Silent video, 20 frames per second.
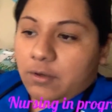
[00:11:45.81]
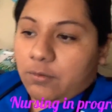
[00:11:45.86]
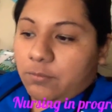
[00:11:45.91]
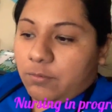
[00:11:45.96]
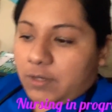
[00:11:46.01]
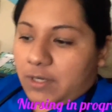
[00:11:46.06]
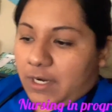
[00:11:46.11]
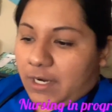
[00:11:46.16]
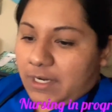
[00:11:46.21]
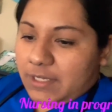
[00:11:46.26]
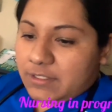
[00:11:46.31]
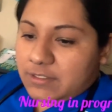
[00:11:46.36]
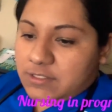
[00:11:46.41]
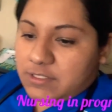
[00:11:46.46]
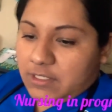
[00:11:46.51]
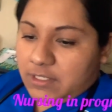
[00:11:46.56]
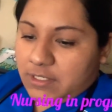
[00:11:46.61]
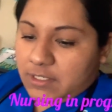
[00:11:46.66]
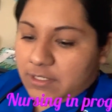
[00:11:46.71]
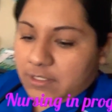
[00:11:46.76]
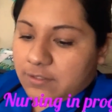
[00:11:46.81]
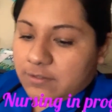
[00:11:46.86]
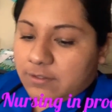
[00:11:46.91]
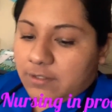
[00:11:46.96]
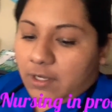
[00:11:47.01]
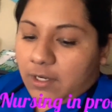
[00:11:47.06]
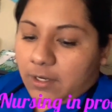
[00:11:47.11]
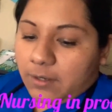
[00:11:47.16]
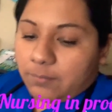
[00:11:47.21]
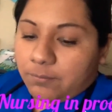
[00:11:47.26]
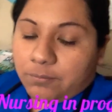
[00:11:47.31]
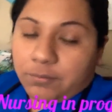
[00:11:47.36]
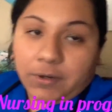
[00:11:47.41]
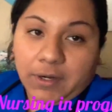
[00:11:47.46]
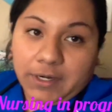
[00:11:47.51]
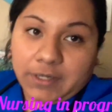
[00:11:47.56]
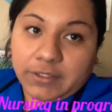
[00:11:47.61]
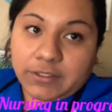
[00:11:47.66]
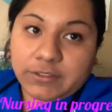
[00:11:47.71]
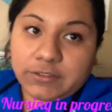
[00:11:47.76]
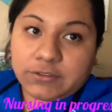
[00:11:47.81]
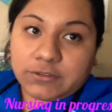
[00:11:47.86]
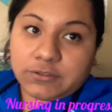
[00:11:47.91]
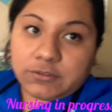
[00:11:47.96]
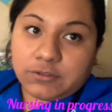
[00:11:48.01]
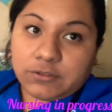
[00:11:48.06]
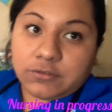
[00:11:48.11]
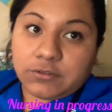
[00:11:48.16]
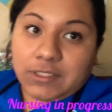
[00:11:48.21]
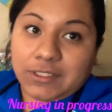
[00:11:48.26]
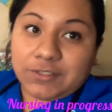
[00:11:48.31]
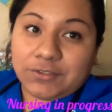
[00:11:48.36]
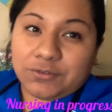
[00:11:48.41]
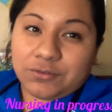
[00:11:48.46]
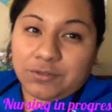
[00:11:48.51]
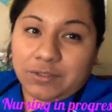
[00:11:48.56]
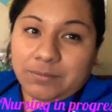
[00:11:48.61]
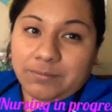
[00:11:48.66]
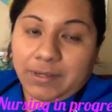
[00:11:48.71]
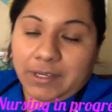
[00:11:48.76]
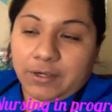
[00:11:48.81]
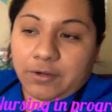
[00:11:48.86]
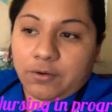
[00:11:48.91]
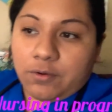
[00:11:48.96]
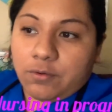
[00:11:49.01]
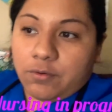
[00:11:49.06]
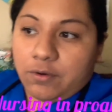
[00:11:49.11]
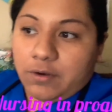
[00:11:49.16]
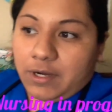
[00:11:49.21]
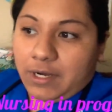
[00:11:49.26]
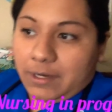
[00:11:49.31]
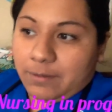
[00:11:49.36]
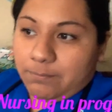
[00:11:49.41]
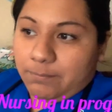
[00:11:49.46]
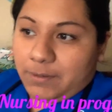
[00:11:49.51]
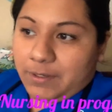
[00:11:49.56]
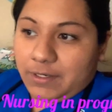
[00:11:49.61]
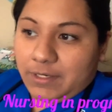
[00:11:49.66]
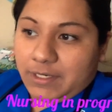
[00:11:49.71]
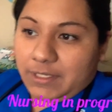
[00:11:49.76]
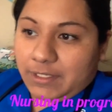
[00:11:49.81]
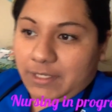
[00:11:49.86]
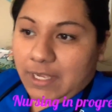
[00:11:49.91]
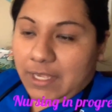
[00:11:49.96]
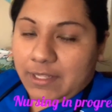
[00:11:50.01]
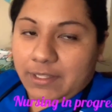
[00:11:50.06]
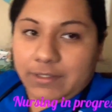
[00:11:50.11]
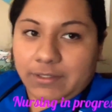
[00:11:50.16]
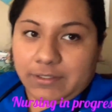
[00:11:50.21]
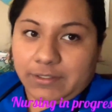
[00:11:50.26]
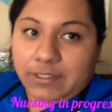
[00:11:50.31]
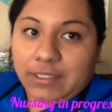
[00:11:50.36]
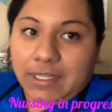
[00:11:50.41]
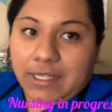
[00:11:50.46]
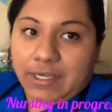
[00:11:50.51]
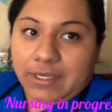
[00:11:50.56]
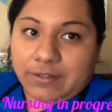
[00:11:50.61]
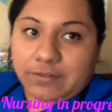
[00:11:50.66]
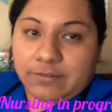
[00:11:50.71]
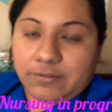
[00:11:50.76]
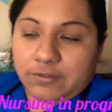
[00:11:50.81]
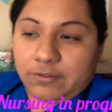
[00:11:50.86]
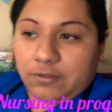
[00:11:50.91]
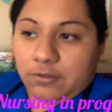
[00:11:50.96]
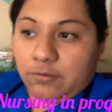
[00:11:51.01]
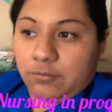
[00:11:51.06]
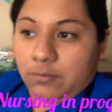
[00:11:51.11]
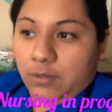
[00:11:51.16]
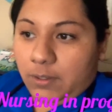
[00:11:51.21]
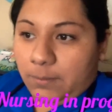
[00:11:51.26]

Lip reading: What I did is, prior to, you know, doing my core, I bought like NCLEX, you know,